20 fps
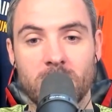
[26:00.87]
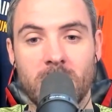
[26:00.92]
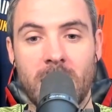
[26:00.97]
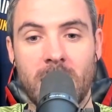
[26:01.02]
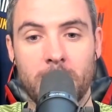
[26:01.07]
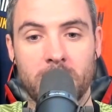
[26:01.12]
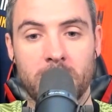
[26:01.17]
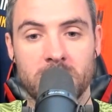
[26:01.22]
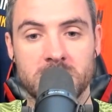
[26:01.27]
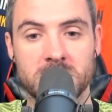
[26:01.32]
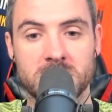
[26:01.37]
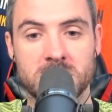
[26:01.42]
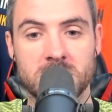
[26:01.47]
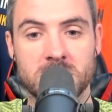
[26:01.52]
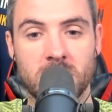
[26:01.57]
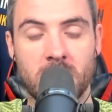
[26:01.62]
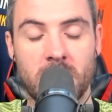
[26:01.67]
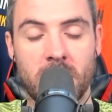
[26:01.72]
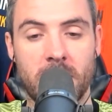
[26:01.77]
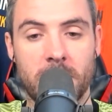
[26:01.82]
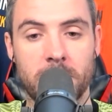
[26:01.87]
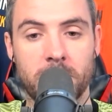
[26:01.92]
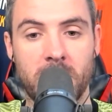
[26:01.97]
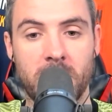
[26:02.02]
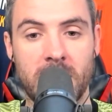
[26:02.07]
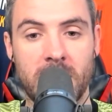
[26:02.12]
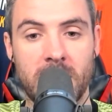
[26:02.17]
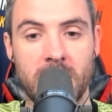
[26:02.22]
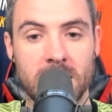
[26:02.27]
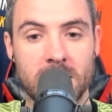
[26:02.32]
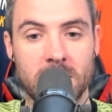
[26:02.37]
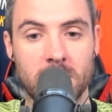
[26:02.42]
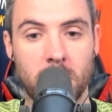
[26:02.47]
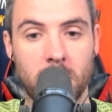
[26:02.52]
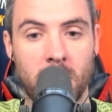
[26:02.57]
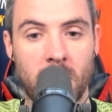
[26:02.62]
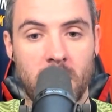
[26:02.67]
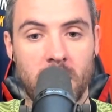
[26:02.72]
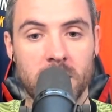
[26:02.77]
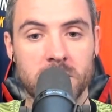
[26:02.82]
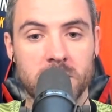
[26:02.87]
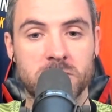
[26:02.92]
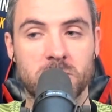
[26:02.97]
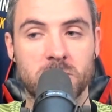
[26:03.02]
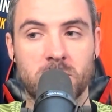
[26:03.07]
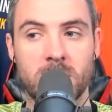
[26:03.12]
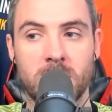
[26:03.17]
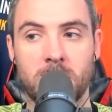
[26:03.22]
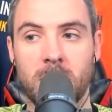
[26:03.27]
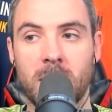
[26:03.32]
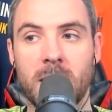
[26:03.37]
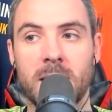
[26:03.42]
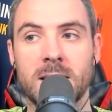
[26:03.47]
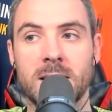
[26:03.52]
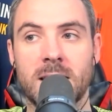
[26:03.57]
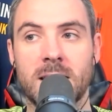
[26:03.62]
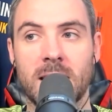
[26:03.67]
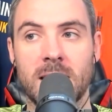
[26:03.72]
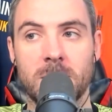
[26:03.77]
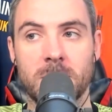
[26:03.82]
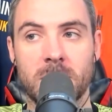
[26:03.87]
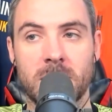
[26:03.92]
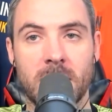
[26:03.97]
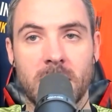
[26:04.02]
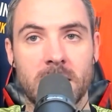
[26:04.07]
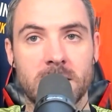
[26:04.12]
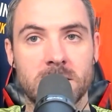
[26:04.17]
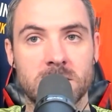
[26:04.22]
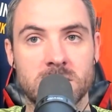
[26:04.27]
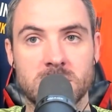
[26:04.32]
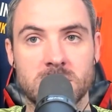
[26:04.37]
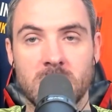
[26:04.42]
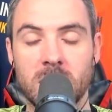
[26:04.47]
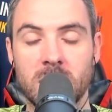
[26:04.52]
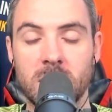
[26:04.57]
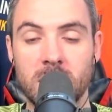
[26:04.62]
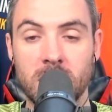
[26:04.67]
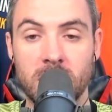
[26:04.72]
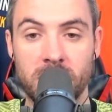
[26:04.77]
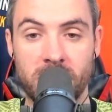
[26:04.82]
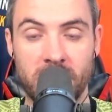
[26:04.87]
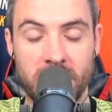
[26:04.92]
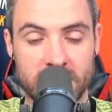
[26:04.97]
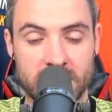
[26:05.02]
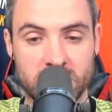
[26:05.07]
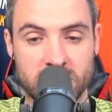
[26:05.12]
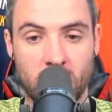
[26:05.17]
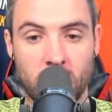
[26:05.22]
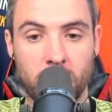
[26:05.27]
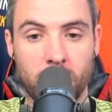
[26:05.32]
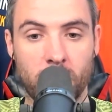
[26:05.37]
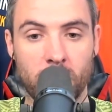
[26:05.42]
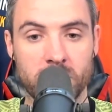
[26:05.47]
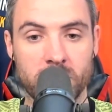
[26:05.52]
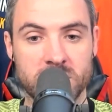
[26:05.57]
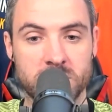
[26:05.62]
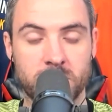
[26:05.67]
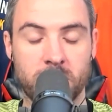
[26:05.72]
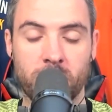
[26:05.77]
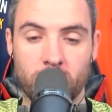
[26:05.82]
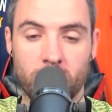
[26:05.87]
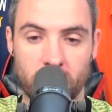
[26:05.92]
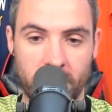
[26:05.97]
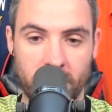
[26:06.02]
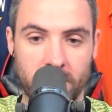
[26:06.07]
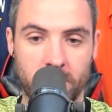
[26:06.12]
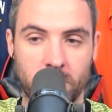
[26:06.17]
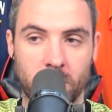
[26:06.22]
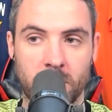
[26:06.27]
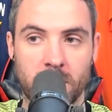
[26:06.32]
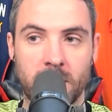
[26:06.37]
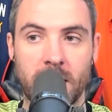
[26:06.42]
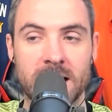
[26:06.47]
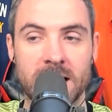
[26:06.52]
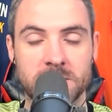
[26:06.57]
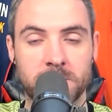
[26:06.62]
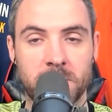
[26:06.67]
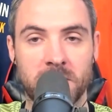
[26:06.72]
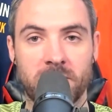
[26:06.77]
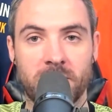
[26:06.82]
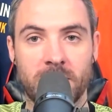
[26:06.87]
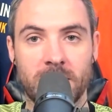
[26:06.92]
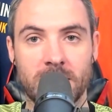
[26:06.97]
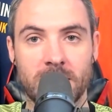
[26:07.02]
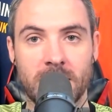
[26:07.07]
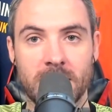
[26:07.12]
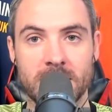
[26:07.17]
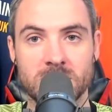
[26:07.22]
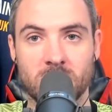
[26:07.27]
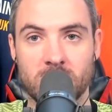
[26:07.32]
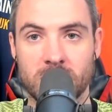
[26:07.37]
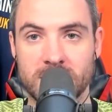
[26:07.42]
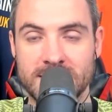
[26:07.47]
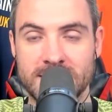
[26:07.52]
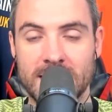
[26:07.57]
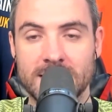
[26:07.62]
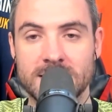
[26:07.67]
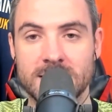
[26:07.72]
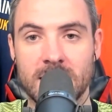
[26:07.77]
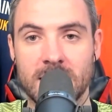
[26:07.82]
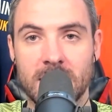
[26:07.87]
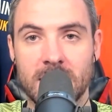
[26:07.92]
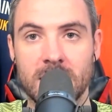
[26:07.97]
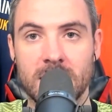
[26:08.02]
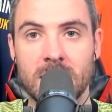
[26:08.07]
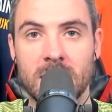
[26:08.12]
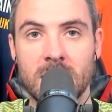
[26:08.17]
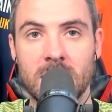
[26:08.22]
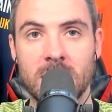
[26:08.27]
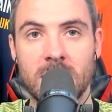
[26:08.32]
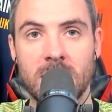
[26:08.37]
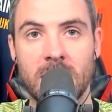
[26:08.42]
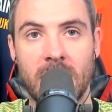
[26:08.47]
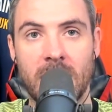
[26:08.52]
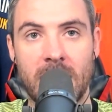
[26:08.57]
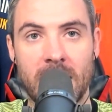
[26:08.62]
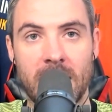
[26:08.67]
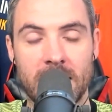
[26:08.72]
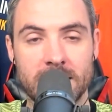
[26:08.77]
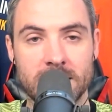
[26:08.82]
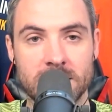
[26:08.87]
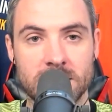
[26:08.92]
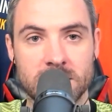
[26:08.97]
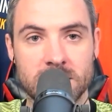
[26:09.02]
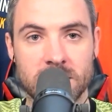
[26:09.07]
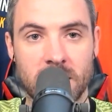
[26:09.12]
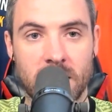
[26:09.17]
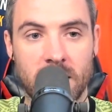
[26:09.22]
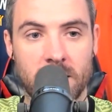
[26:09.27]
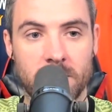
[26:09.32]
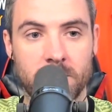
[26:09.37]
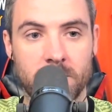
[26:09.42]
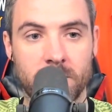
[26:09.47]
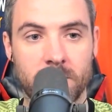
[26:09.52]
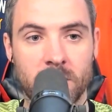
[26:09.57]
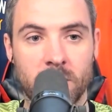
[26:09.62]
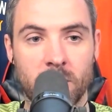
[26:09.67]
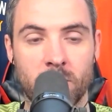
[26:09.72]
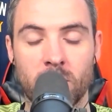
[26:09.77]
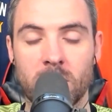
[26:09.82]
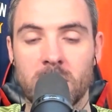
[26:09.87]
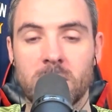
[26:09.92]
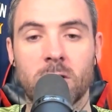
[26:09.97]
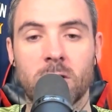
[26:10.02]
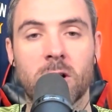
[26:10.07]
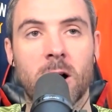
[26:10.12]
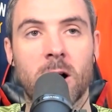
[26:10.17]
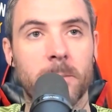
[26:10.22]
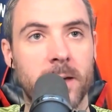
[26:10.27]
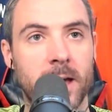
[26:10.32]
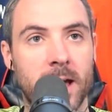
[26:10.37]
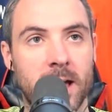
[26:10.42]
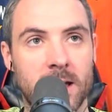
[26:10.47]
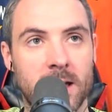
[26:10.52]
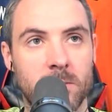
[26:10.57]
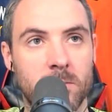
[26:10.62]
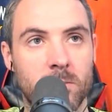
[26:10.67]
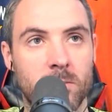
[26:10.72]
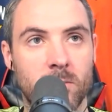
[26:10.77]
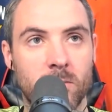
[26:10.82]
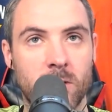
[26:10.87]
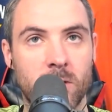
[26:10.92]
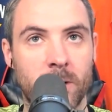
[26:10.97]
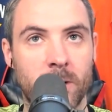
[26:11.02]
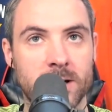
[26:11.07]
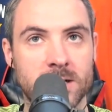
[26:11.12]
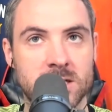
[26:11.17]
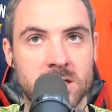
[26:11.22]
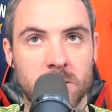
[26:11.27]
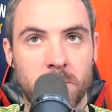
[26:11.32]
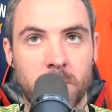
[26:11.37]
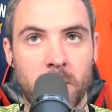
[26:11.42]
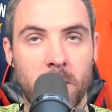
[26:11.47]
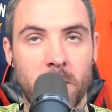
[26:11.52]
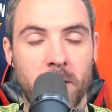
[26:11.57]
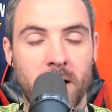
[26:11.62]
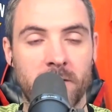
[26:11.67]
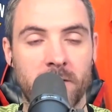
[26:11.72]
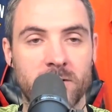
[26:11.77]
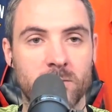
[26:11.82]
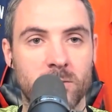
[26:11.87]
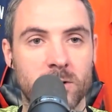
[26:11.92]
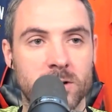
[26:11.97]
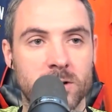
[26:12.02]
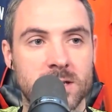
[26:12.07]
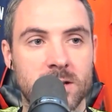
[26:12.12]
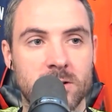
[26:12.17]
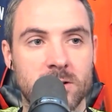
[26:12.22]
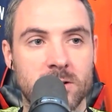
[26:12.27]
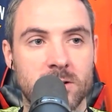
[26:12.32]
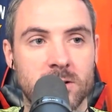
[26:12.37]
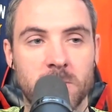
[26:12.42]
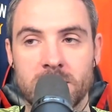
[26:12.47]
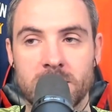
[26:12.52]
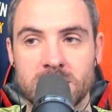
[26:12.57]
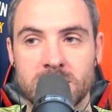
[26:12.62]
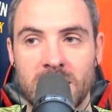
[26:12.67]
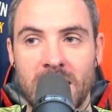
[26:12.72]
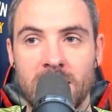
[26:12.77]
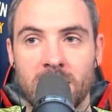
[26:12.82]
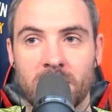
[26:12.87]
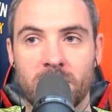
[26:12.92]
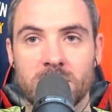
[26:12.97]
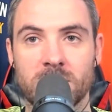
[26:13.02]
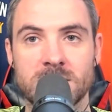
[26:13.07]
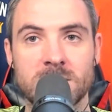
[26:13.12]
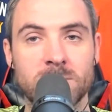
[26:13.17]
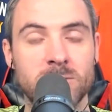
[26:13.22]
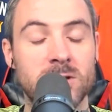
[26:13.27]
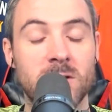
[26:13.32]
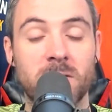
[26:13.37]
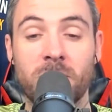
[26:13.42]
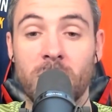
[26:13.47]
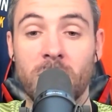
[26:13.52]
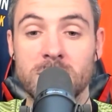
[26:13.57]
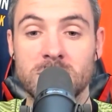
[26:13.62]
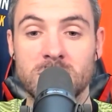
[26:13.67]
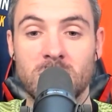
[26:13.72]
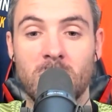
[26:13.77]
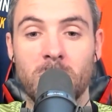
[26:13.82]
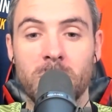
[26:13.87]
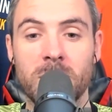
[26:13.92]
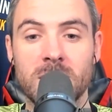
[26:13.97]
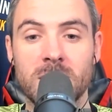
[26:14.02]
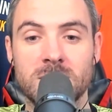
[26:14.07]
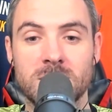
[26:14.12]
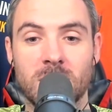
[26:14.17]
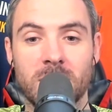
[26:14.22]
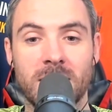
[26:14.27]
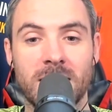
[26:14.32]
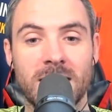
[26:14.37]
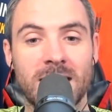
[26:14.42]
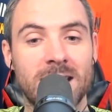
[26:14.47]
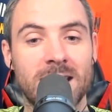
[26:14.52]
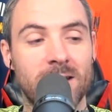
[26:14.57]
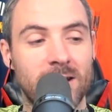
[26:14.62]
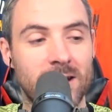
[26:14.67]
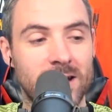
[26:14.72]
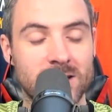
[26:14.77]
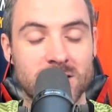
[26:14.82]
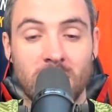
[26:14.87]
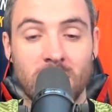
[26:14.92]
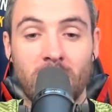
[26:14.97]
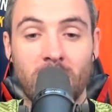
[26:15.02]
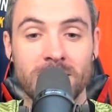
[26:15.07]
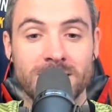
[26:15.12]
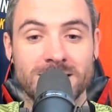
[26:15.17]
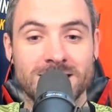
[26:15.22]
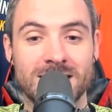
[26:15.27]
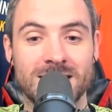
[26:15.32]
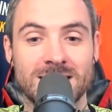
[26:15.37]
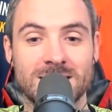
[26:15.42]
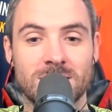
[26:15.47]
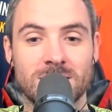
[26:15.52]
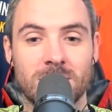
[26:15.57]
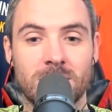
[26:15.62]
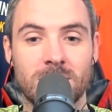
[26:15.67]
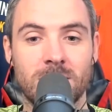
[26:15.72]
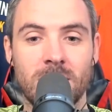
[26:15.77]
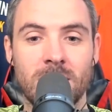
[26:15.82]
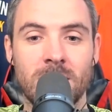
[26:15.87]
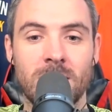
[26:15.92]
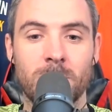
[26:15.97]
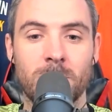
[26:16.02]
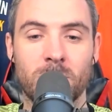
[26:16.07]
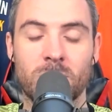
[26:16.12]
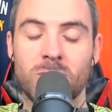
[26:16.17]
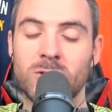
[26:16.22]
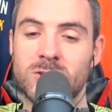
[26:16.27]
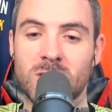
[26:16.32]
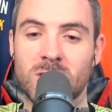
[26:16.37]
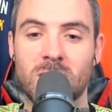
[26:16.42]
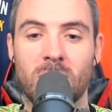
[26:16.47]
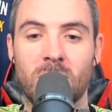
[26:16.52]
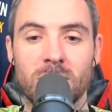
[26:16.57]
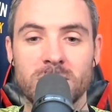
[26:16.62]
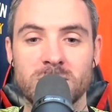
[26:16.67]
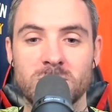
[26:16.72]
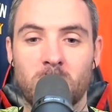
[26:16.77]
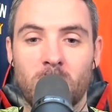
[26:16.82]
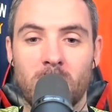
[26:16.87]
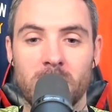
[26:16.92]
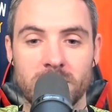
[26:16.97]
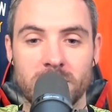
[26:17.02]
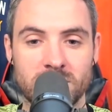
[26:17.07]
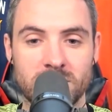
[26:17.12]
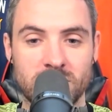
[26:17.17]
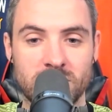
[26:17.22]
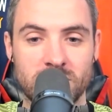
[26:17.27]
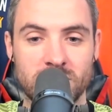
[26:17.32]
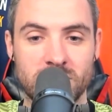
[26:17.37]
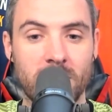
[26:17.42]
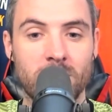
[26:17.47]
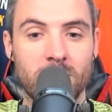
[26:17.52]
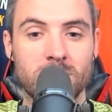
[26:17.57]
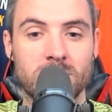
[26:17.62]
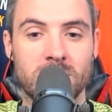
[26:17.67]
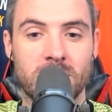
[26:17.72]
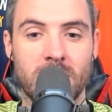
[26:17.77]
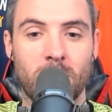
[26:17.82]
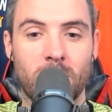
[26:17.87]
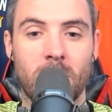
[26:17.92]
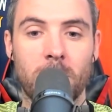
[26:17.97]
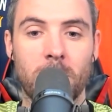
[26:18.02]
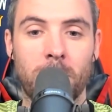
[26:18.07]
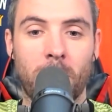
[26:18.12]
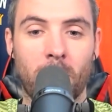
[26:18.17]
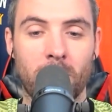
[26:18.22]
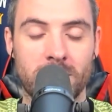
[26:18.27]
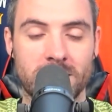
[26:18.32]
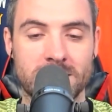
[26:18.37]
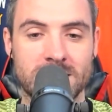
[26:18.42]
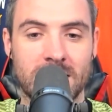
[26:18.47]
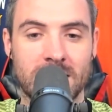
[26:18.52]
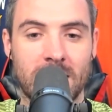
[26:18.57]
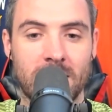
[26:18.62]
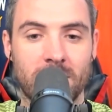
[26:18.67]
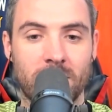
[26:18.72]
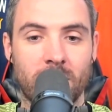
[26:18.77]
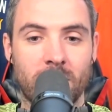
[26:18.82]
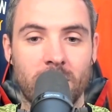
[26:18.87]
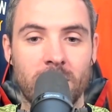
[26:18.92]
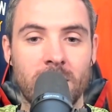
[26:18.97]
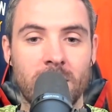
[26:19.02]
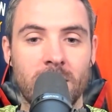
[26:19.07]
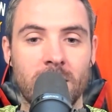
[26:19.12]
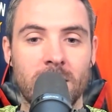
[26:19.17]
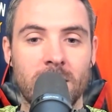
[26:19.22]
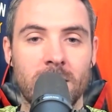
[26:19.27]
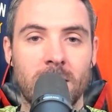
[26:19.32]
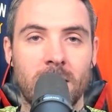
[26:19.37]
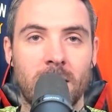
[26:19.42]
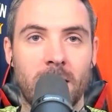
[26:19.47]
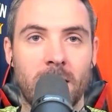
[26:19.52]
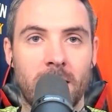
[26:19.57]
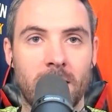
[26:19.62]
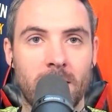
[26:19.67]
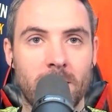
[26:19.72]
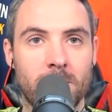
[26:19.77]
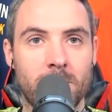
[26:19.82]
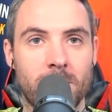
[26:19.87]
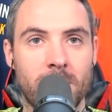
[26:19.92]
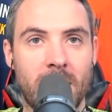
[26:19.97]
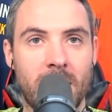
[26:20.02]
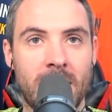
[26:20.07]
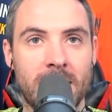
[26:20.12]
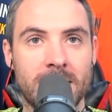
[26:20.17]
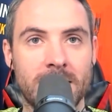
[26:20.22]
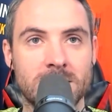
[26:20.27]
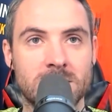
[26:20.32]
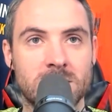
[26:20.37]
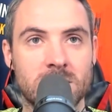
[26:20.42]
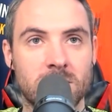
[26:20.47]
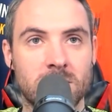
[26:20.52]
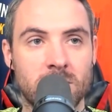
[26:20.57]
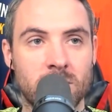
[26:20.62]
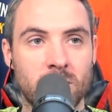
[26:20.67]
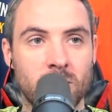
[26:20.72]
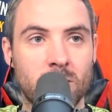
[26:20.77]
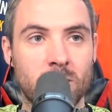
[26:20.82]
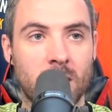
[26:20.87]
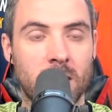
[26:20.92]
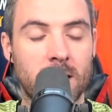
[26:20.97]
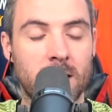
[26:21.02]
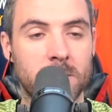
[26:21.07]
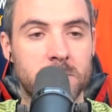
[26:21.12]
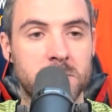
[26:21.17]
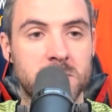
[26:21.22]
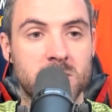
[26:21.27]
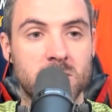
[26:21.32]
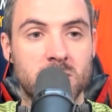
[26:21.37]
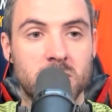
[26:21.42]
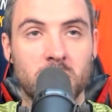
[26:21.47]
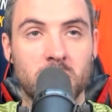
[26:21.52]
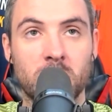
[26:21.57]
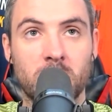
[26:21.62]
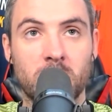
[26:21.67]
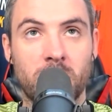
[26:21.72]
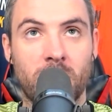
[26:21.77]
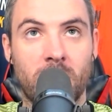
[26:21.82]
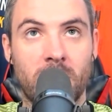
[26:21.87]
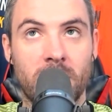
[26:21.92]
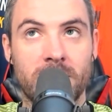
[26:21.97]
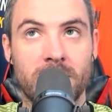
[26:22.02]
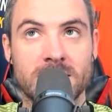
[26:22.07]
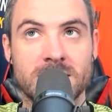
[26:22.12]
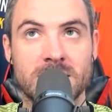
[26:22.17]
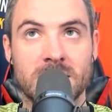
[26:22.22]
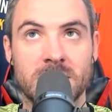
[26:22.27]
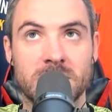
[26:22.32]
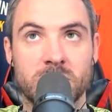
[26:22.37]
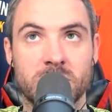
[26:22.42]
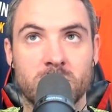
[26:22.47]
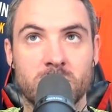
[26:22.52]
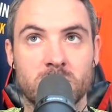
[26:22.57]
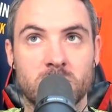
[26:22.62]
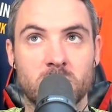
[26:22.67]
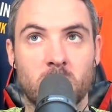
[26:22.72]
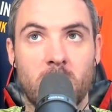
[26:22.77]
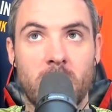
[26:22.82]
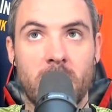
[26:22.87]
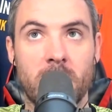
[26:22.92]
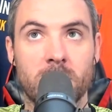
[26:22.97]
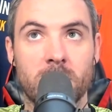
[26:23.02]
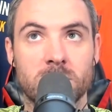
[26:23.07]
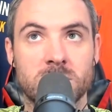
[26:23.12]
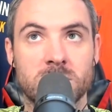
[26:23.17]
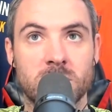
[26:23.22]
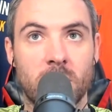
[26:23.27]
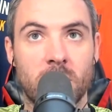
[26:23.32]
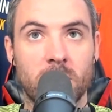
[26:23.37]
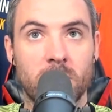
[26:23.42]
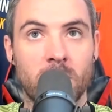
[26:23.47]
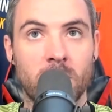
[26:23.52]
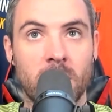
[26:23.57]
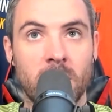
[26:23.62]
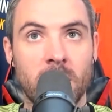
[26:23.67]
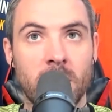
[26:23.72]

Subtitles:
happened in March. We played a game against Phoenix Old Boys before they were SB Phoenix on a Saturday, and really good cup game. We went to the pub afterwards, and there was about 10 of us. It was the first time we had done it in an entire season, because the guys weren't gelled, they weren't bonded together. And new clubs do find this an issue as well. So